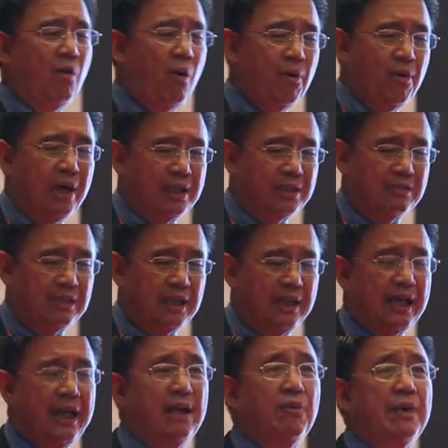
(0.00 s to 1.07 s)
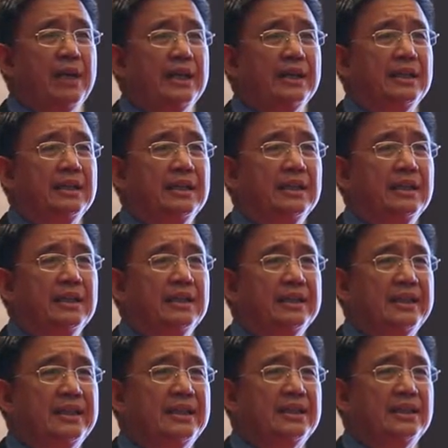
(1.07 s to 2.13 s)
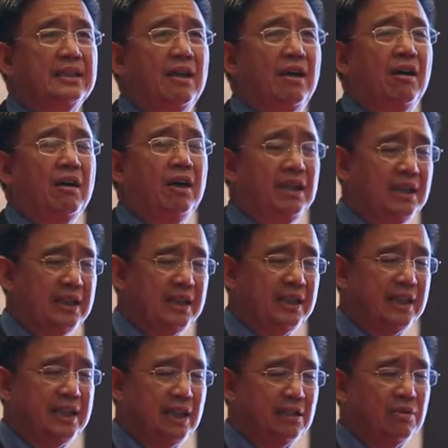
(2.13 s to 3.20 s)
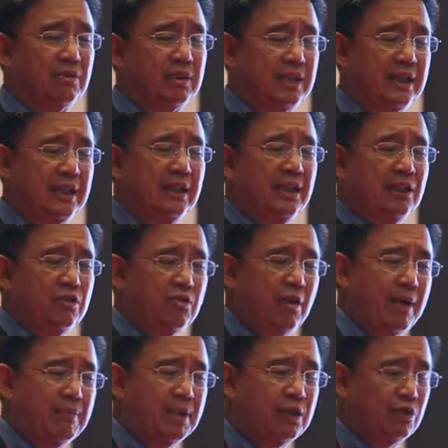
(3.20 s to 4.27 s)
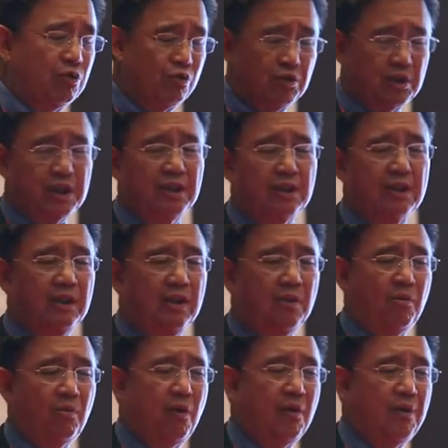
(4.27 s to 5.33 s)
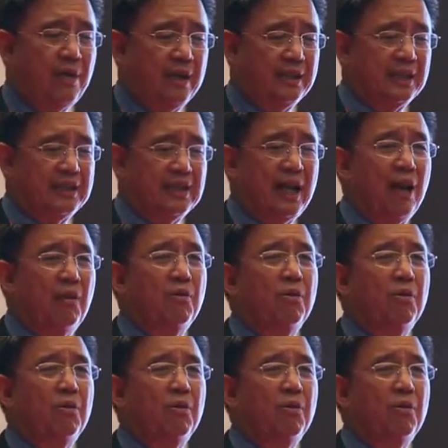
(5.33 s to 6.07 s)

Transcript: But how it is? A couple of days ago, the State Council had a meeting.